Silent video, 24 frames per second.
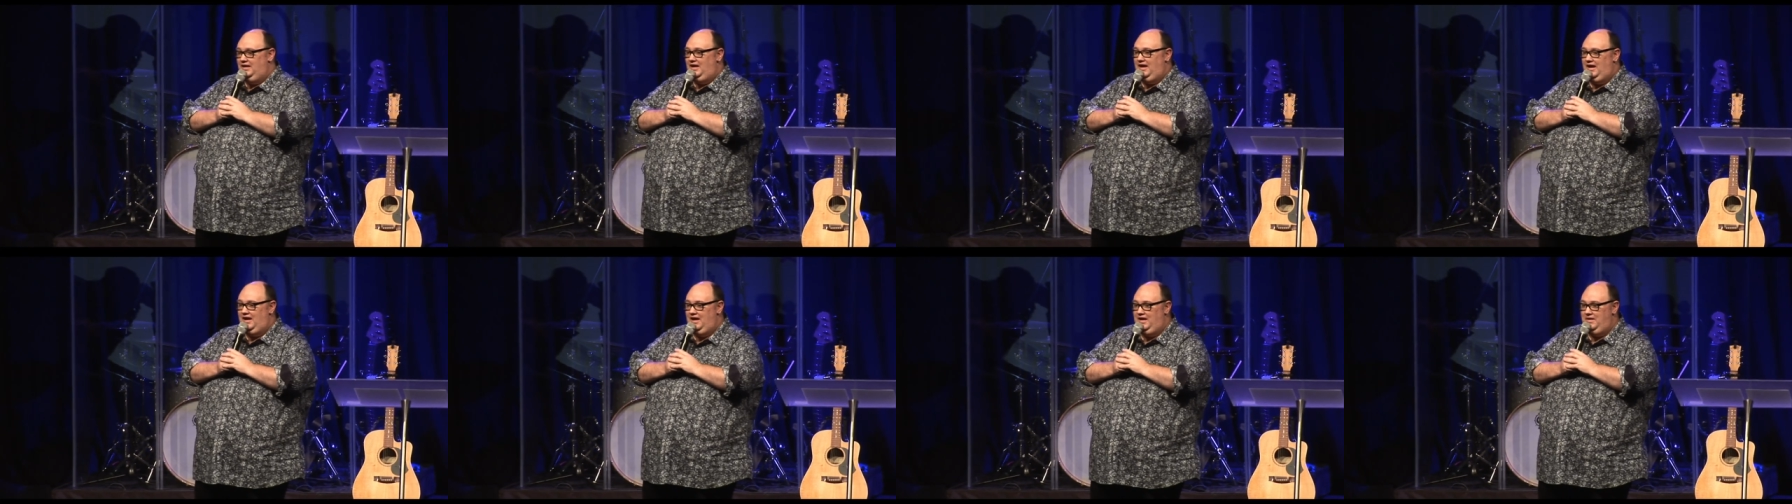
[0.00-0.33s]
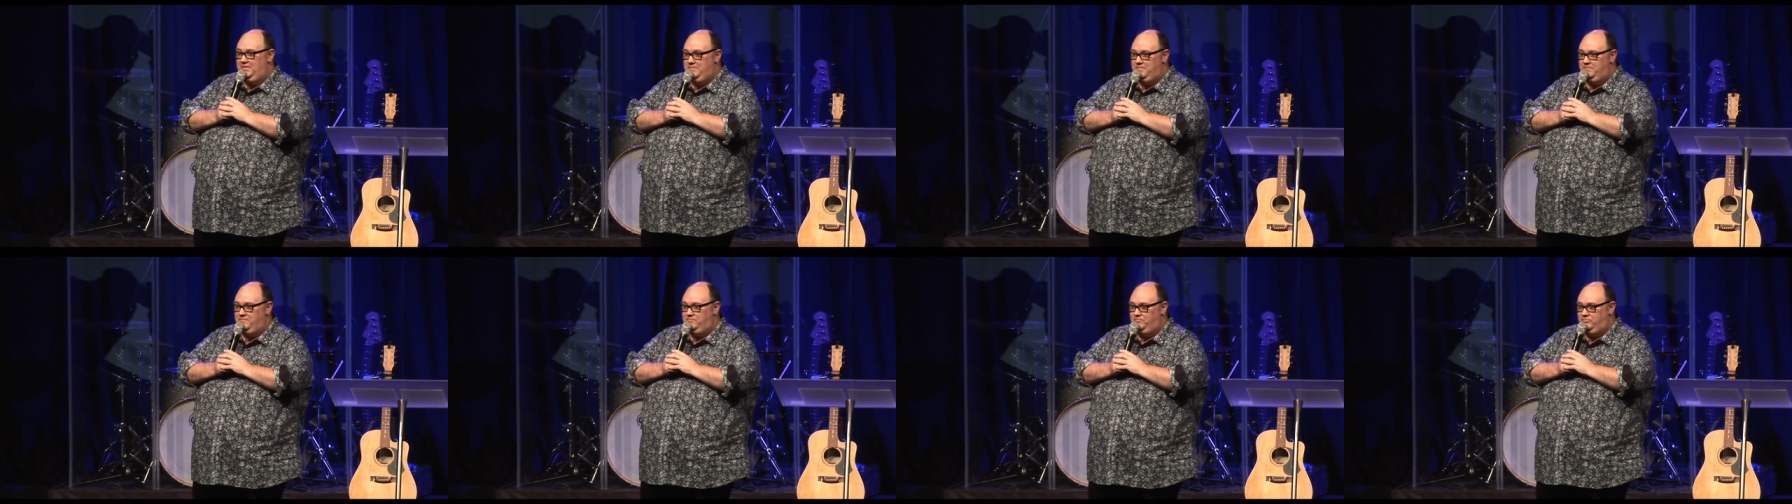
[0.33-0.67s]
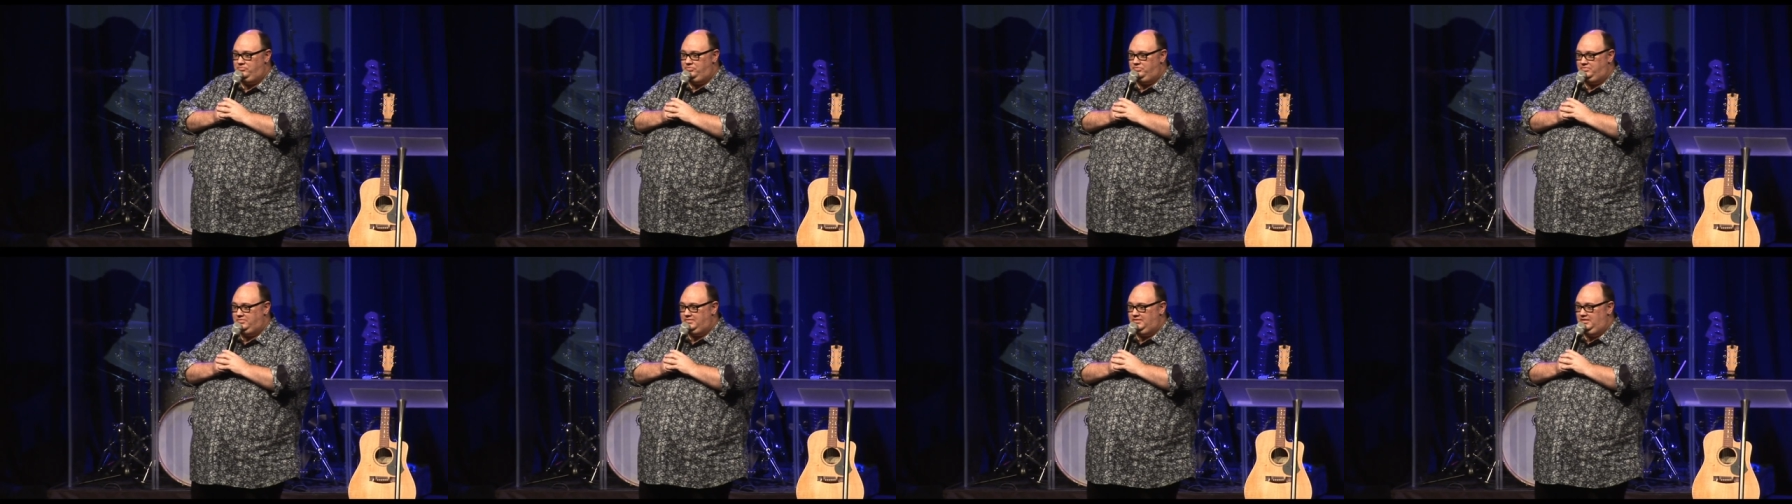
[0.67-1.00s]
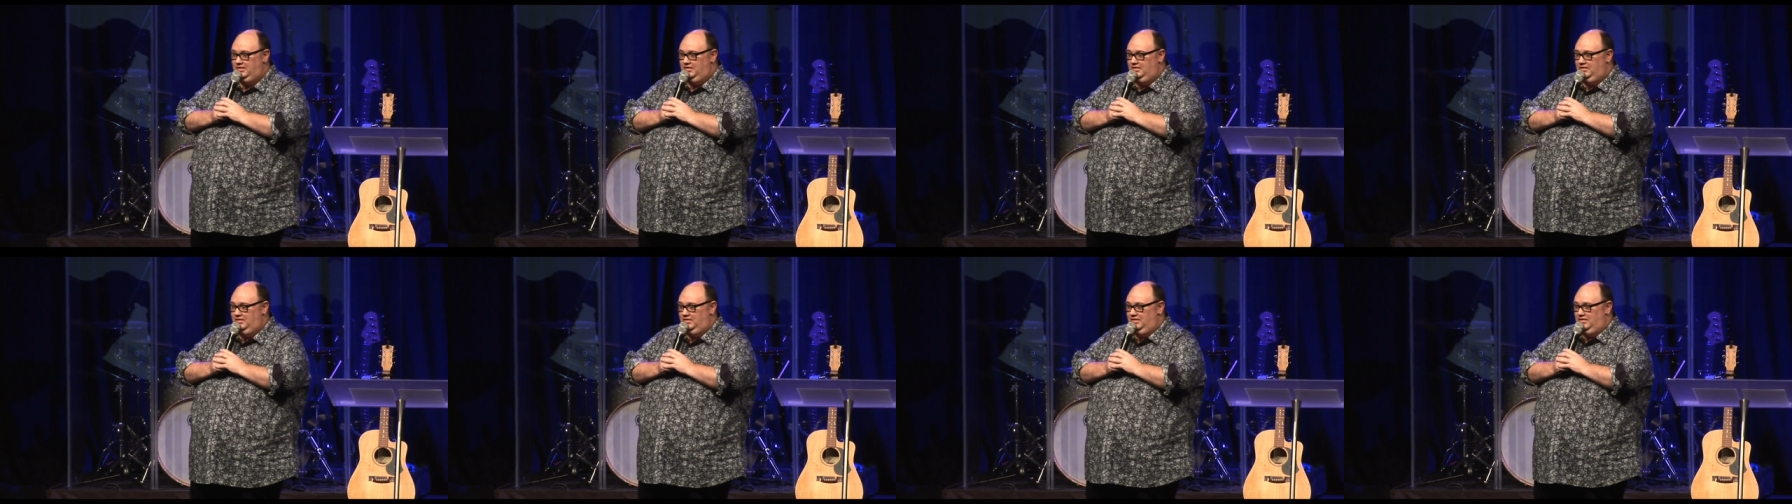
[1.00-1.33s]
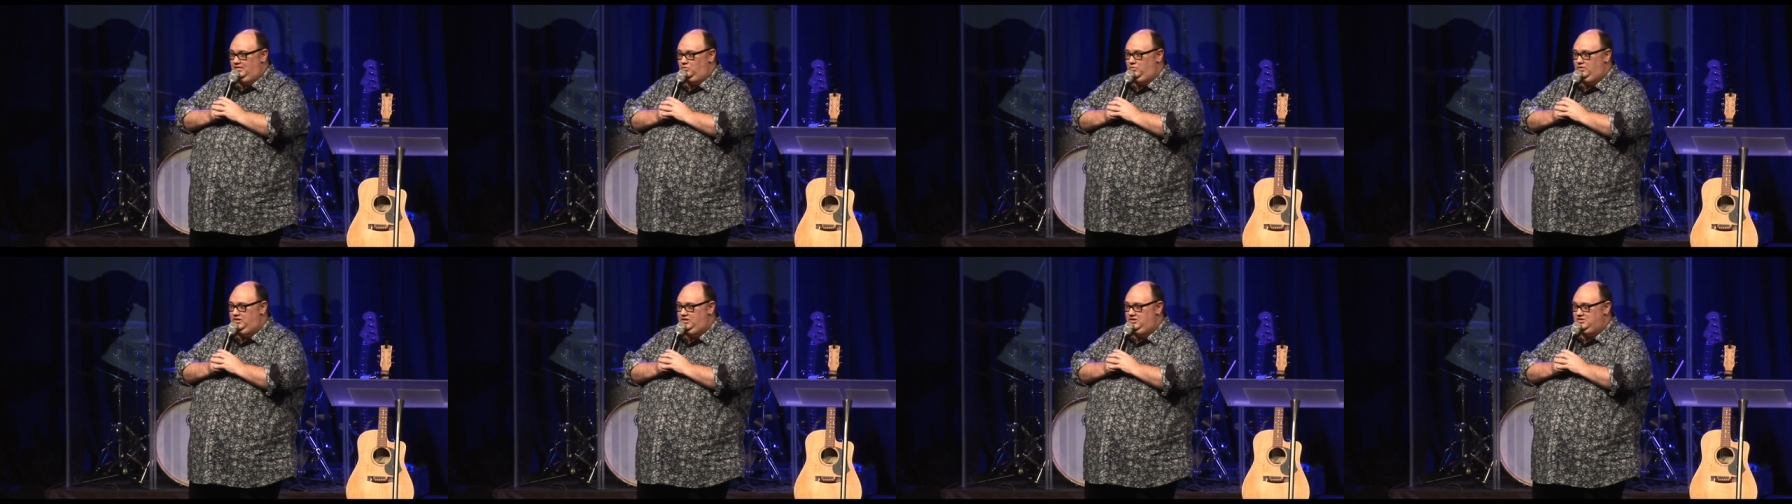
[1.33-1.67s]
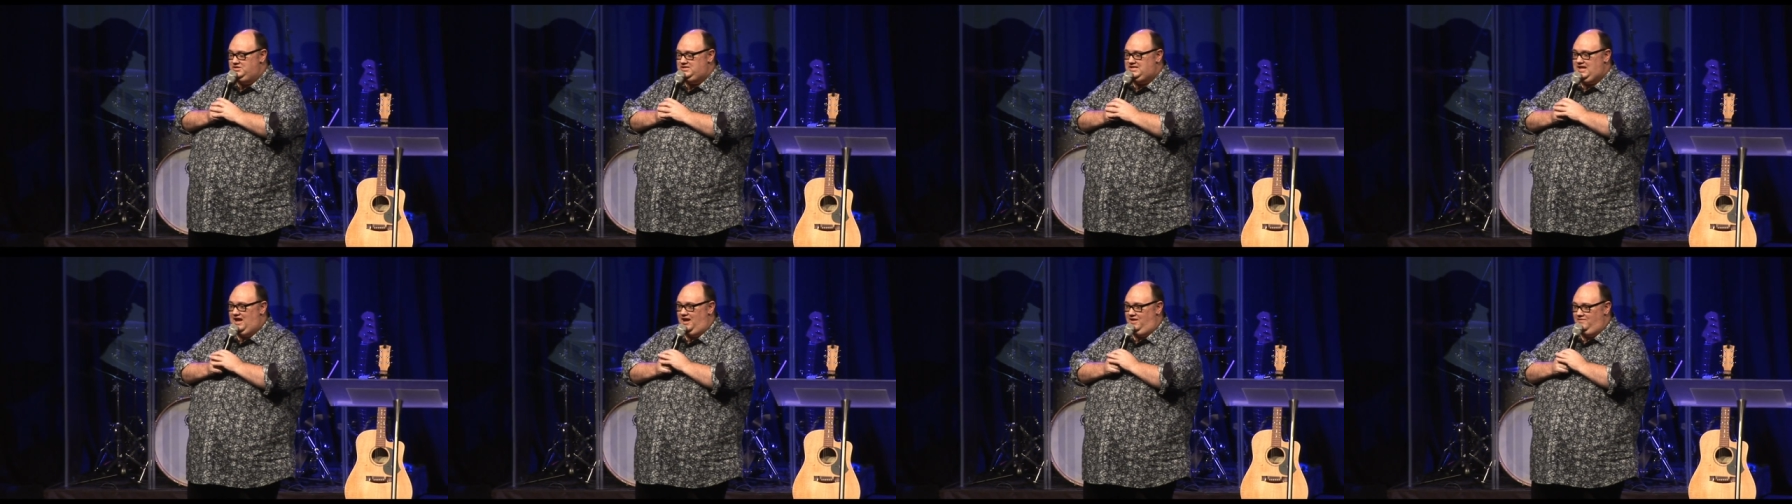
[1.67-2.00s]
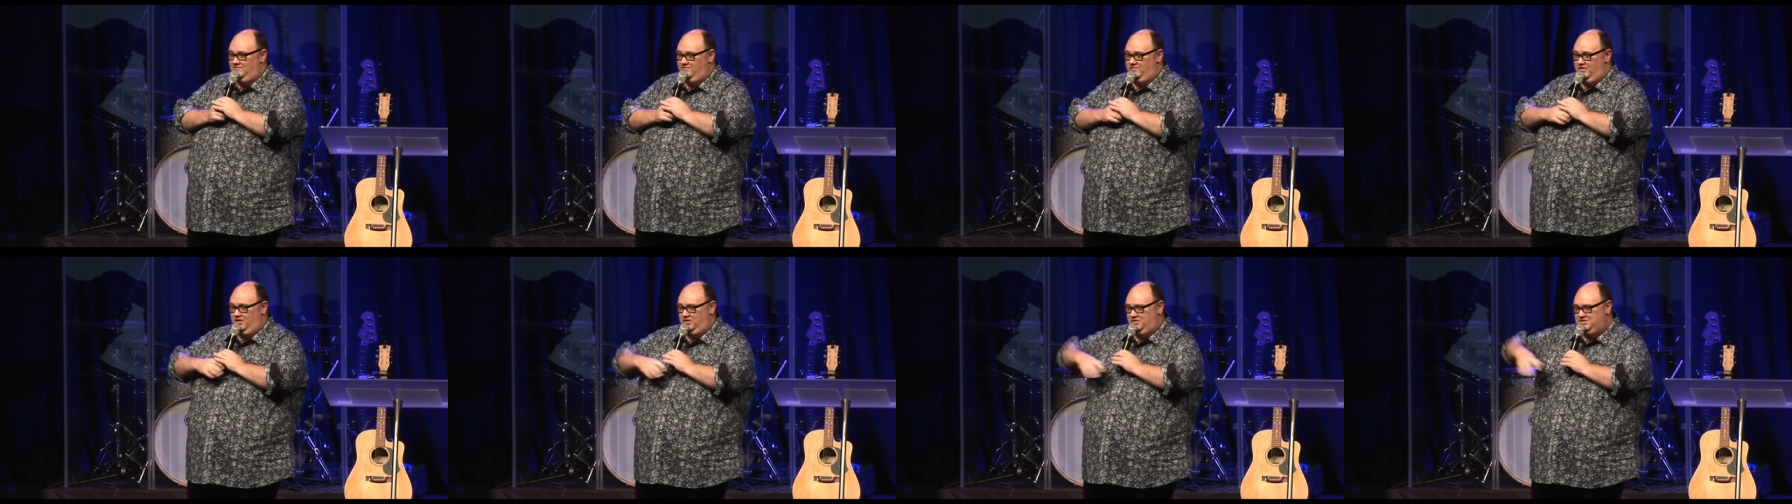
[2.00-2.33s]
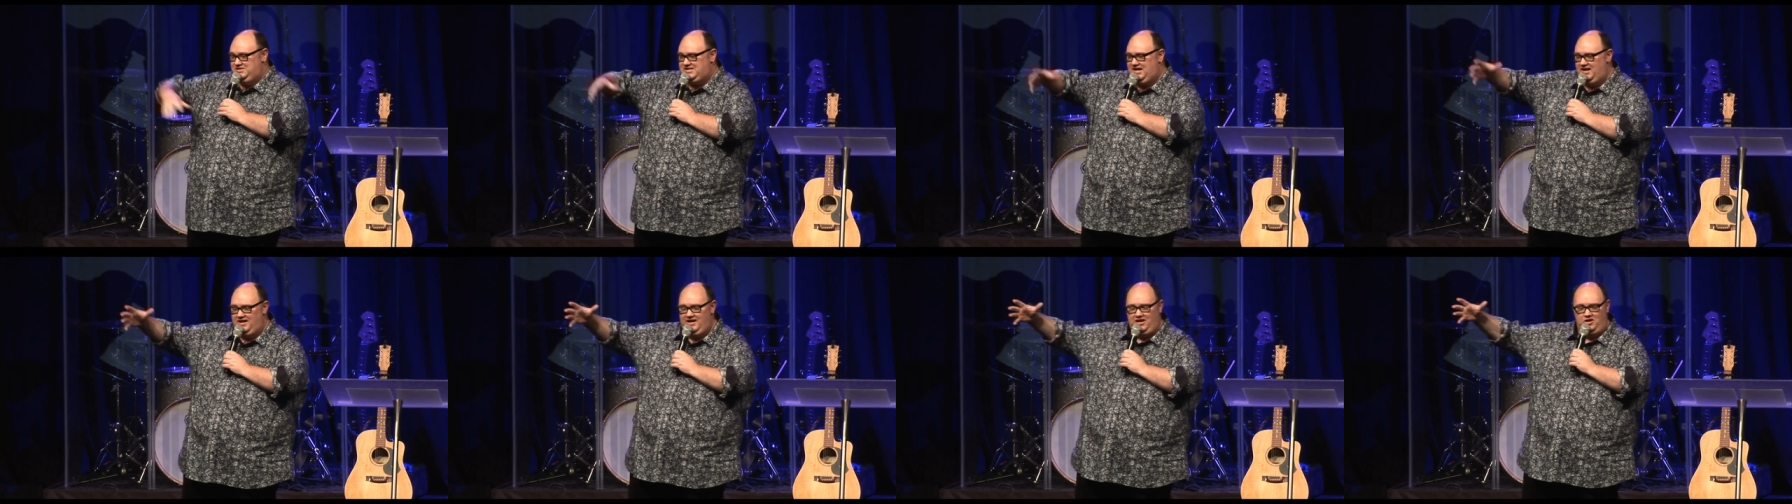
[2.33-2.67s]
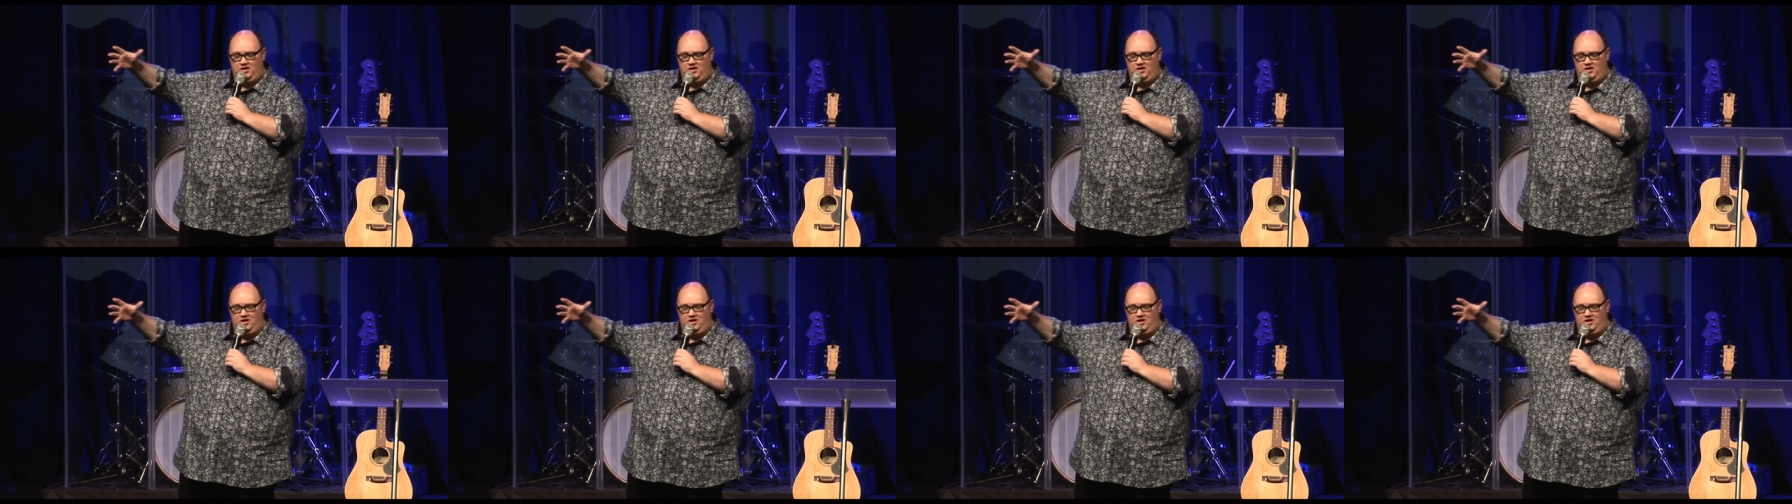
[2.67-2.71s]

Um, we used to have, uh, on Sunday